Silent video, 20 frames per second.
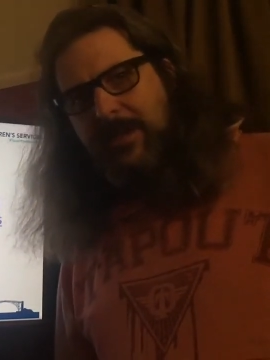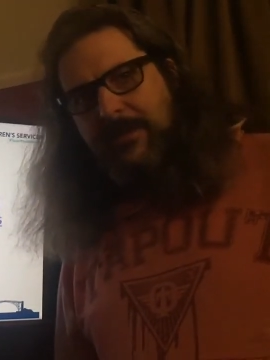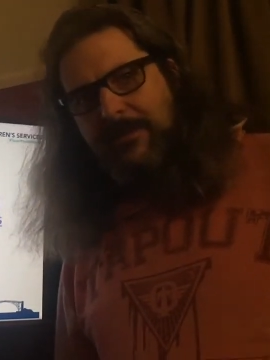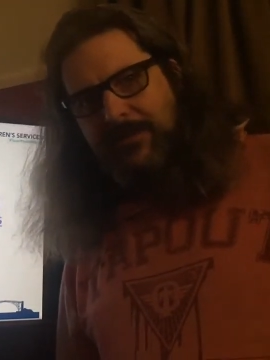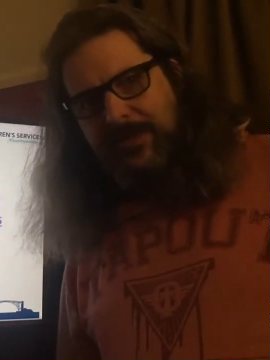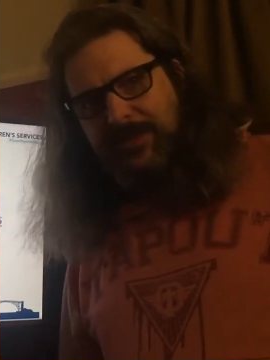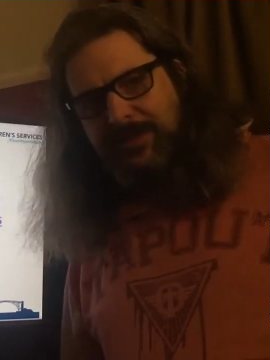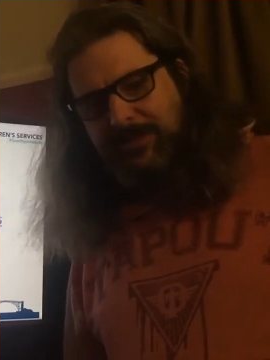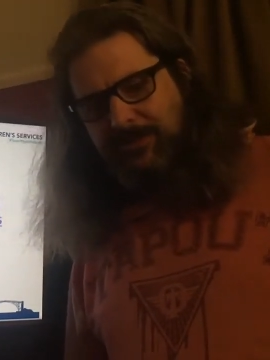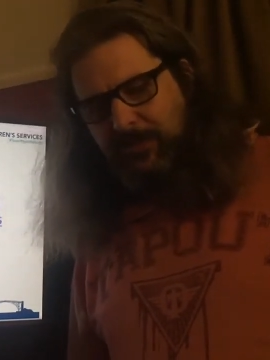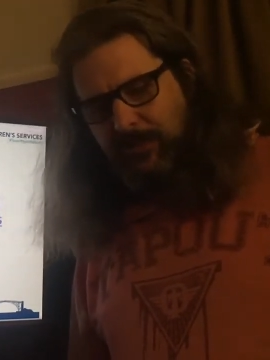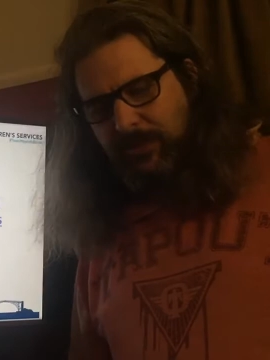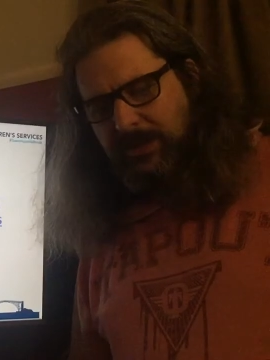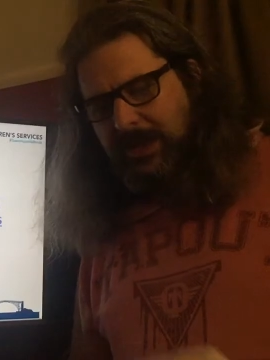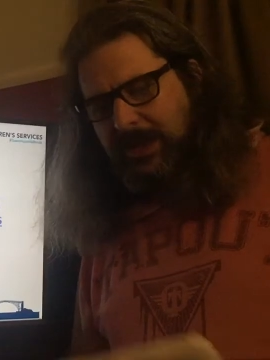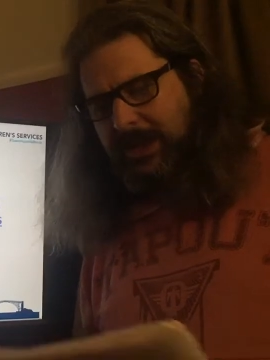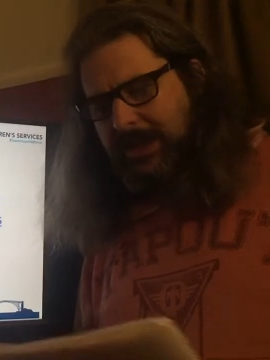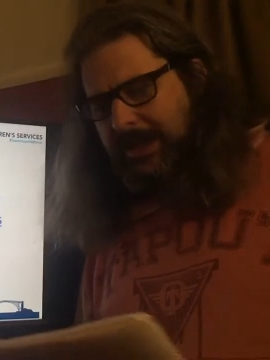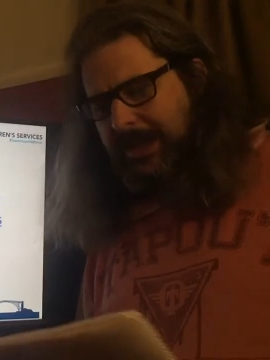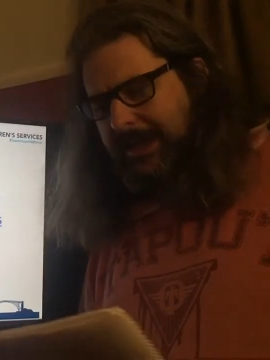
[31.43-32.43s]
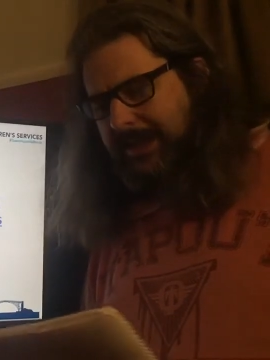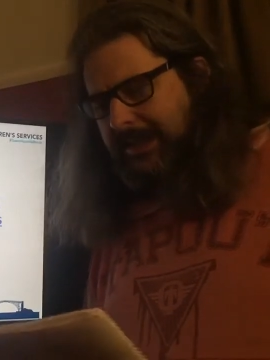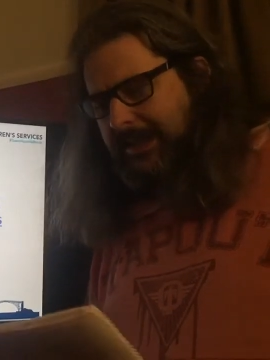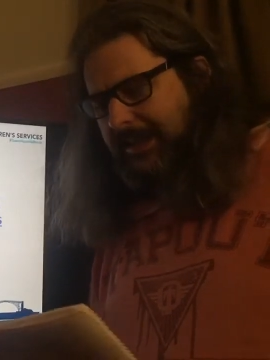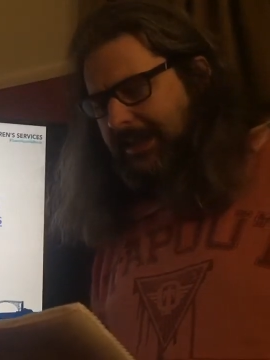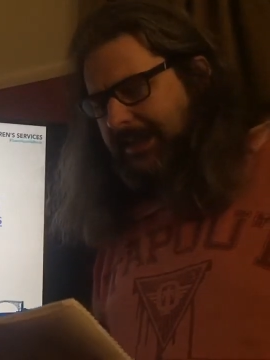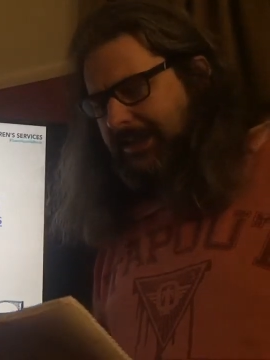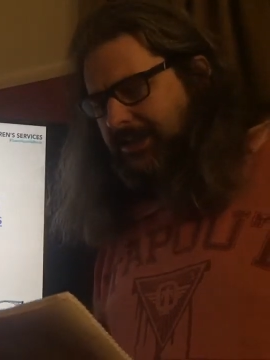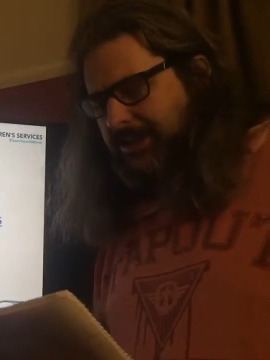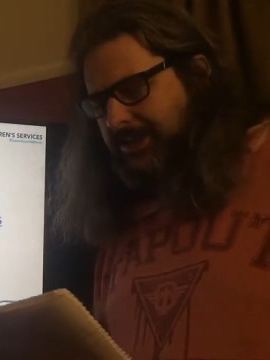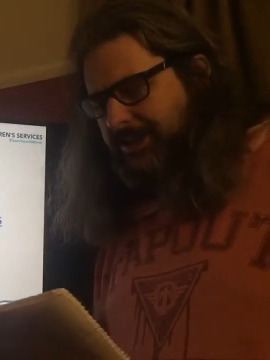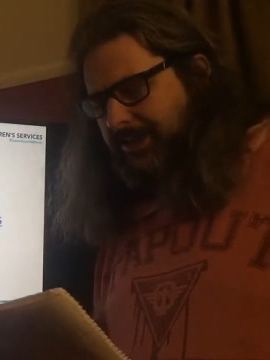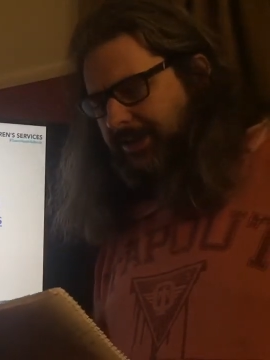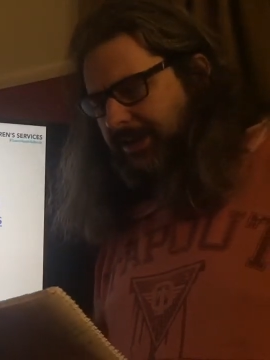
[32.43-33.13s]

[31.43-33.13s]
First of all, a collection